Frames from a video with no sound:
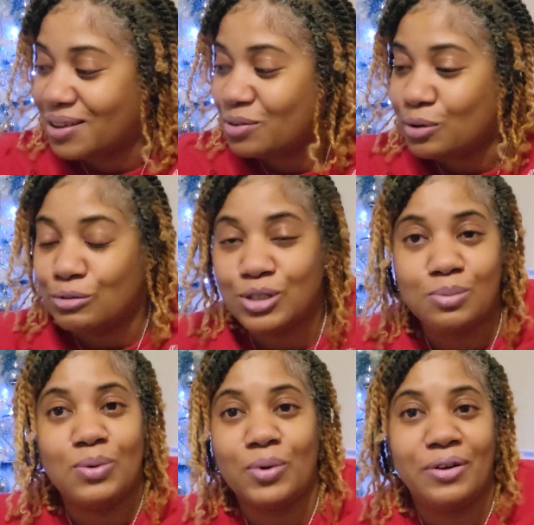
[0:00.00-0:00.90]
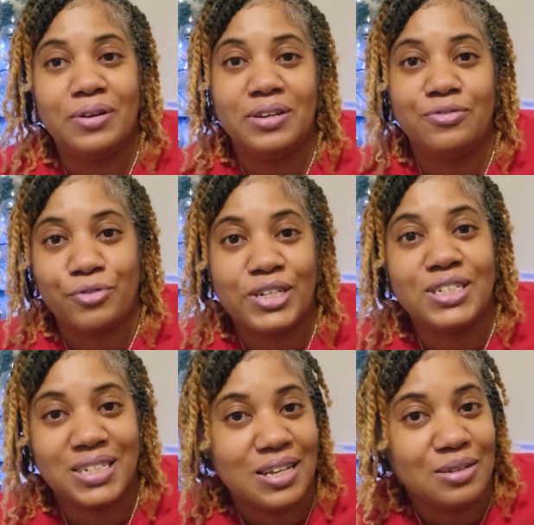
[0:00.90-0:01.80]
You don't just be wearing your
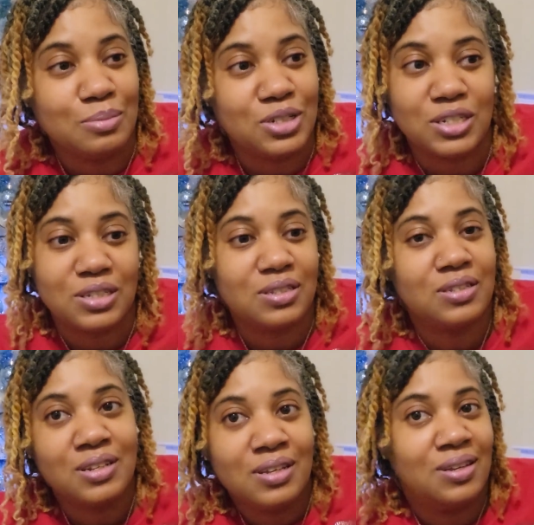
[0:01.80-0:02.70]
fresh Tims just